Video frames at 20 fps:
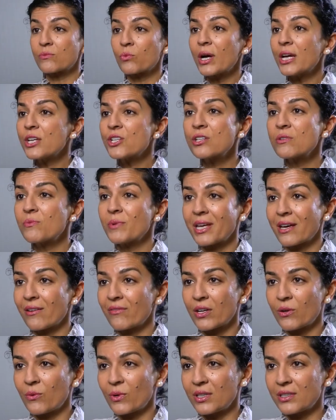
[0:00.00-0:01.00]
Why should we have
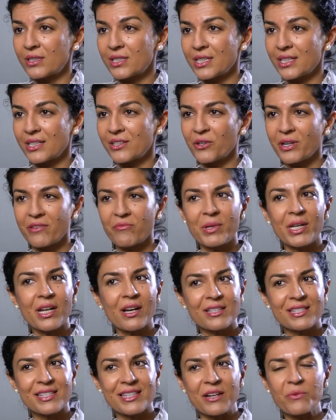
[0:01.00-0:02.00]
equality? You know, I've been
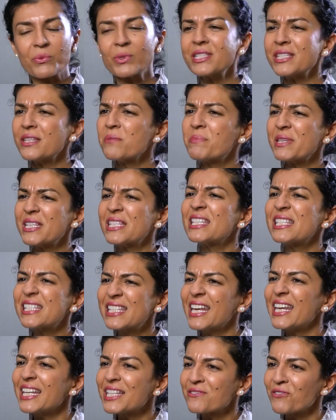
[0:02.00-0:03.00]
asked that. What's the business
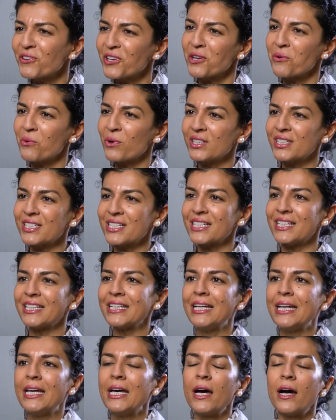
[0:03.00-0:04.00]
case for equality?
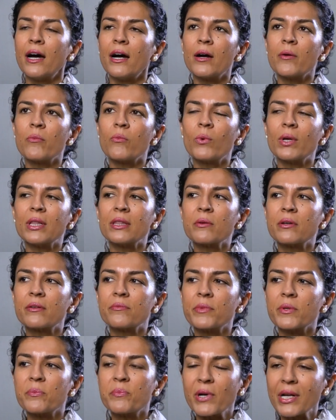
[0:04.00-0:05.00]
Well,
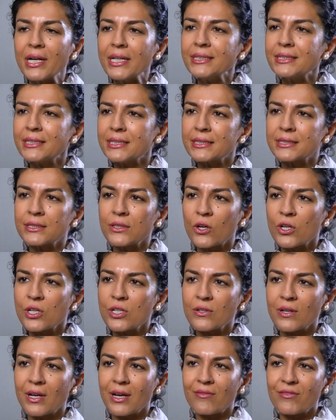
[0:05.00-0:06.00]
the prize is not
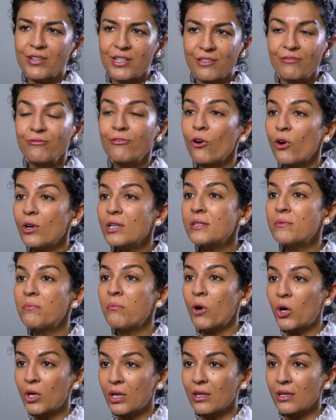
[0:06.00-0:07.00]
to have a default
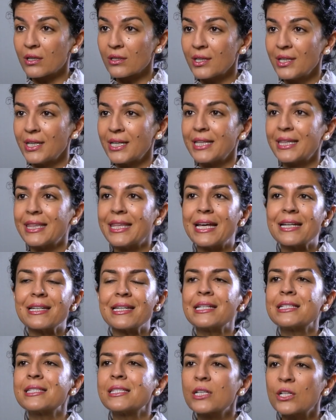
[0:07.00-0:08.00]
model that
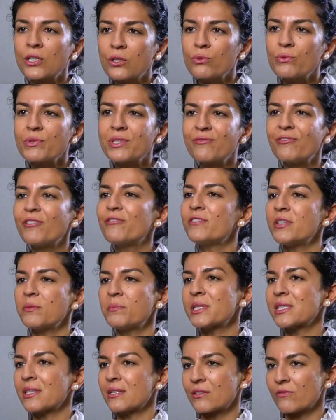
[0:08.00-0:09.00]
excludes
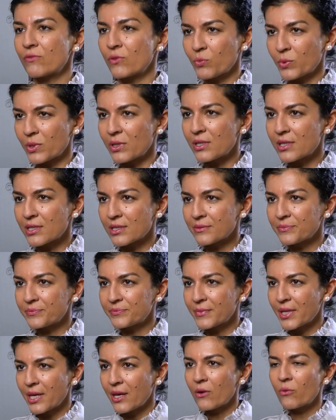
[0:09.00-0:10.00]
50% of the world.
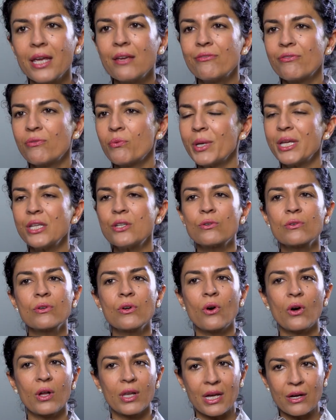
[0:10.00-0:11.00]
If we don't
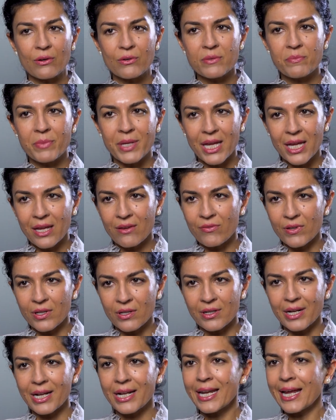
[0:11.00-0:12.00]
call out
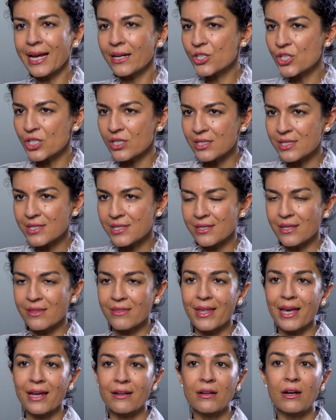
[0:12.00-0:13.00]
behavior and actions
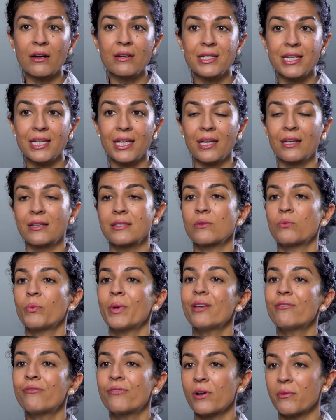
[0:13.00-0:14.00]
that are taking us
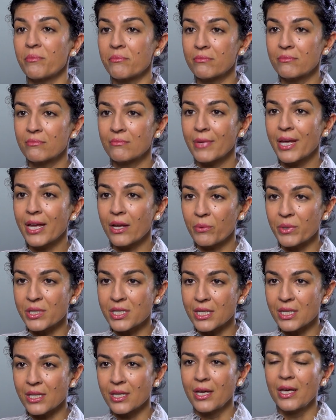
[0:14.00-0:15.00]
away from
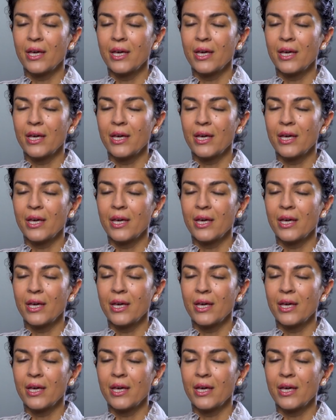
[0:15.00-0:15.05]
equity,